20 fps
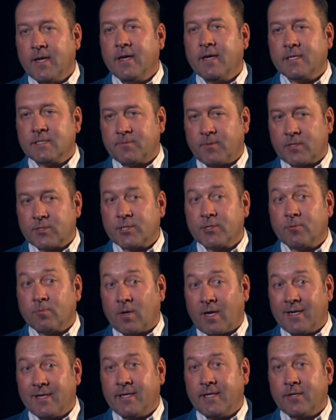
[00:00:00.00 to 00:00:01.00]
especially
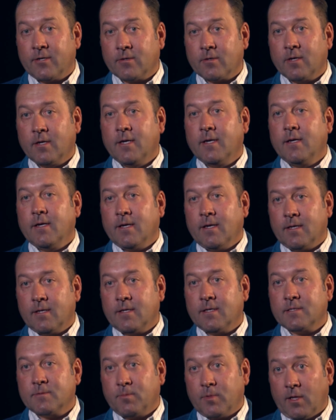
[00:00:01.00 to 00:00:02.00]
right here in
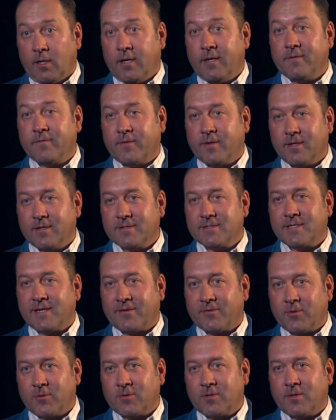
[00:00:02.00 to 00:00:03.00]
his beloved
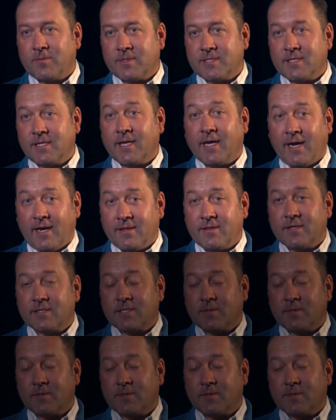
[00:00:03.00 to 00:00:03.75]
South Oklahoma City and this